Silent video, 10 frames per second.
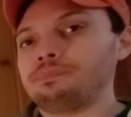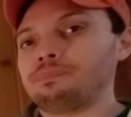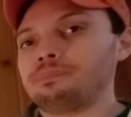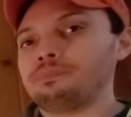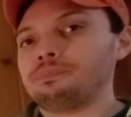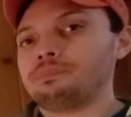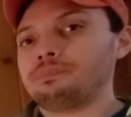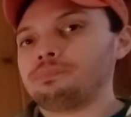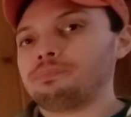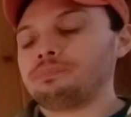
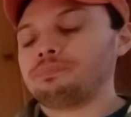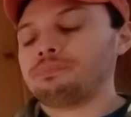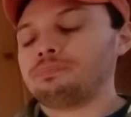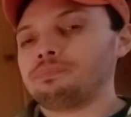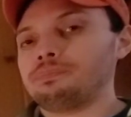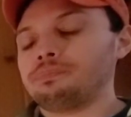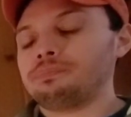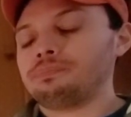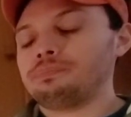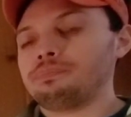
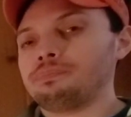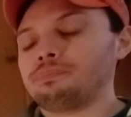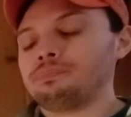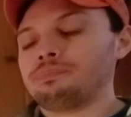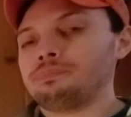Nobody speaks.